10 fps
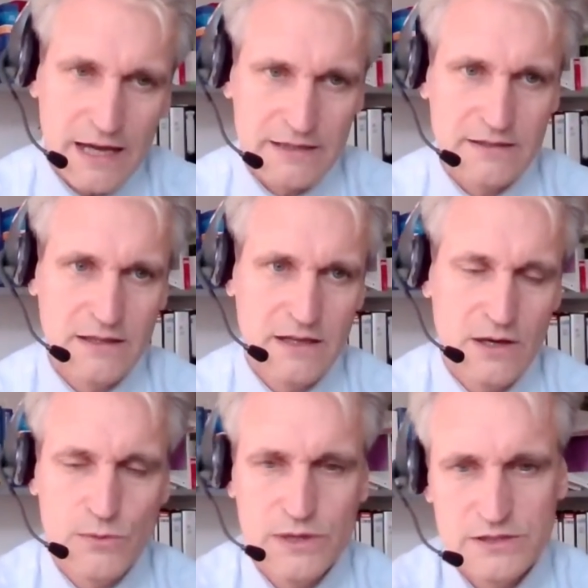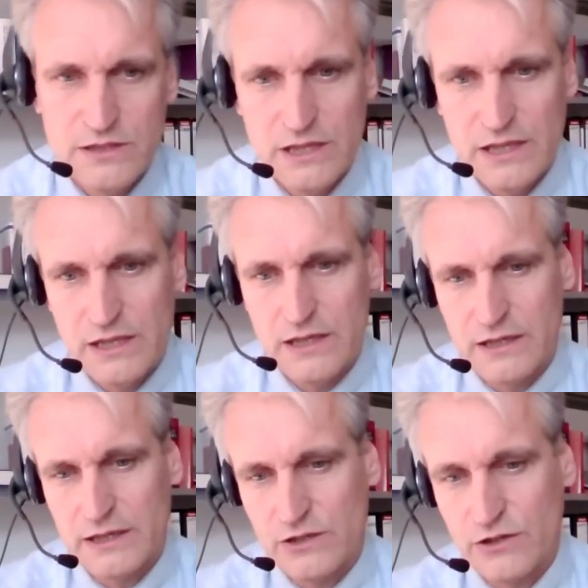line with the
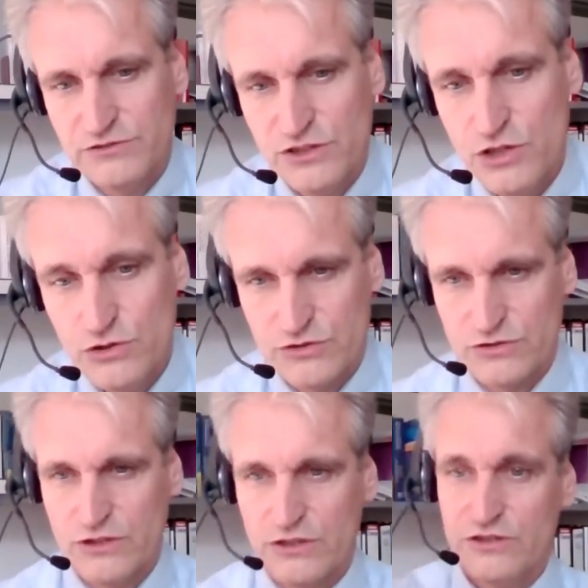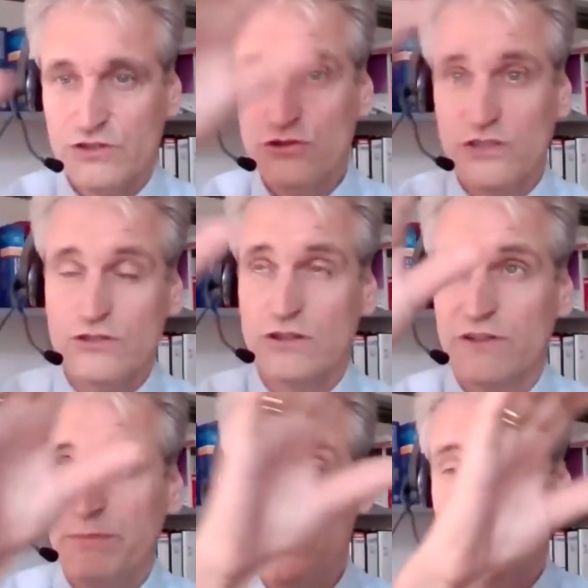uh, constitution. So the constitution is sort of
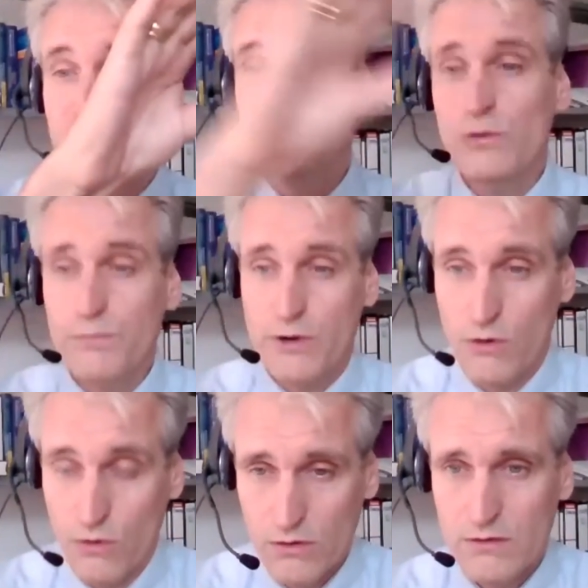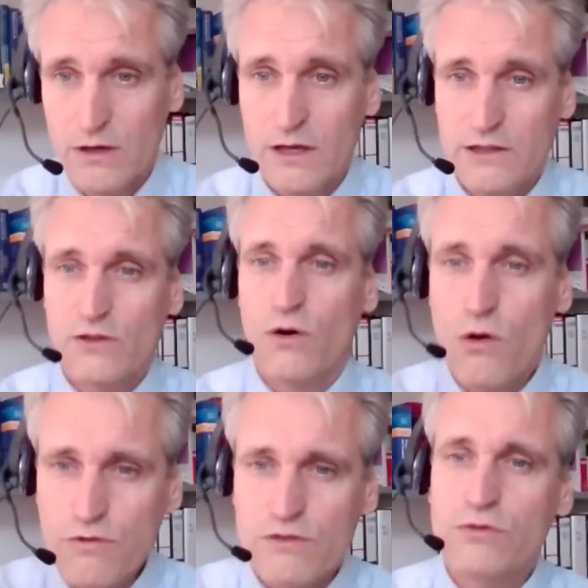a piece of super law that
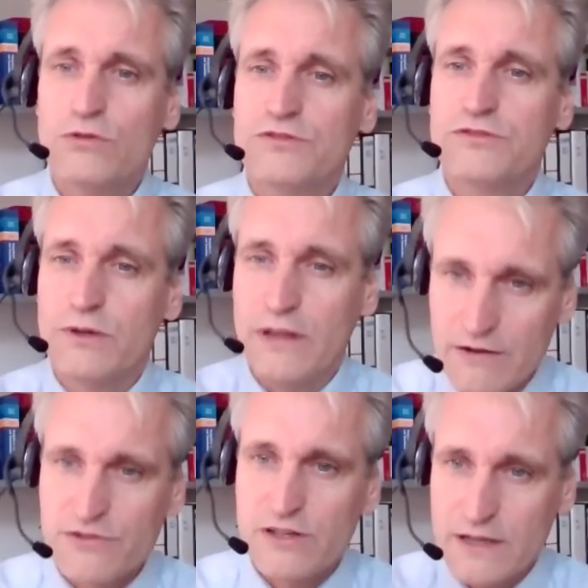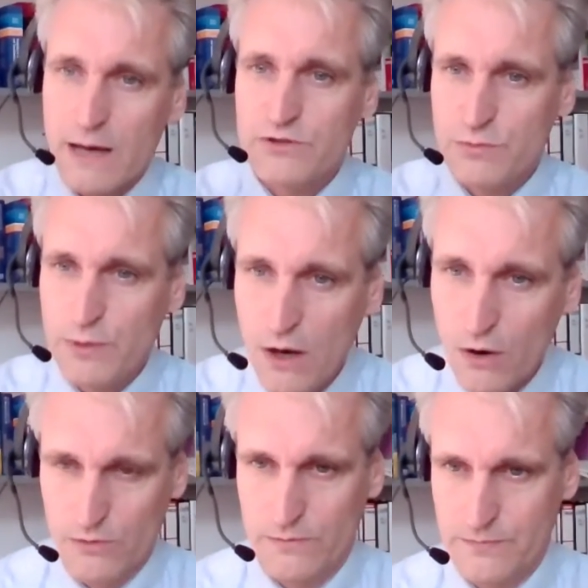overrules whatever comes
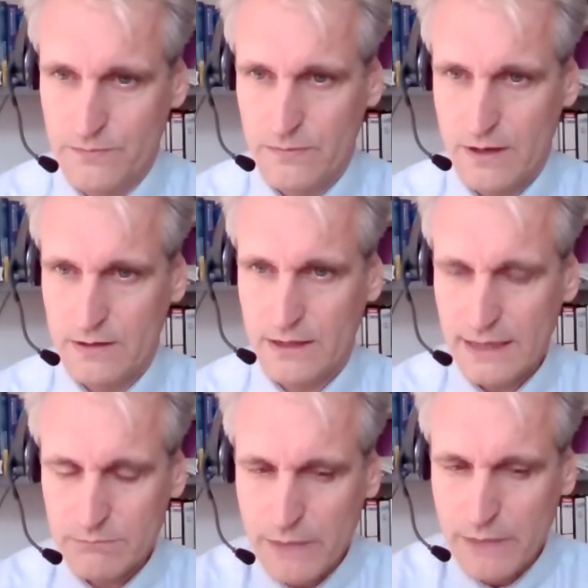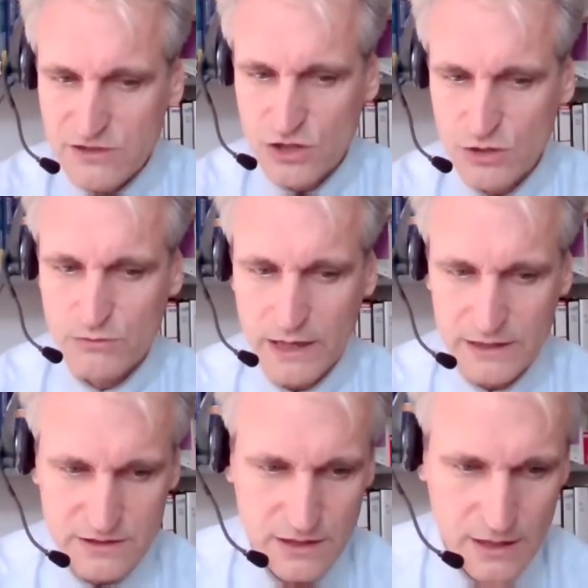below. And, and that makes human
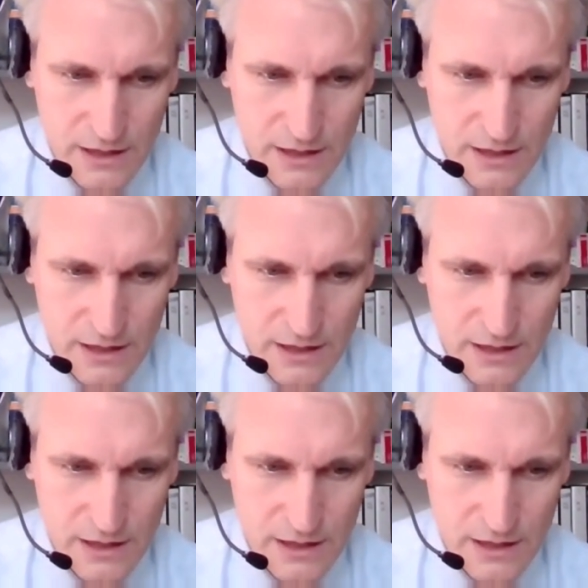rights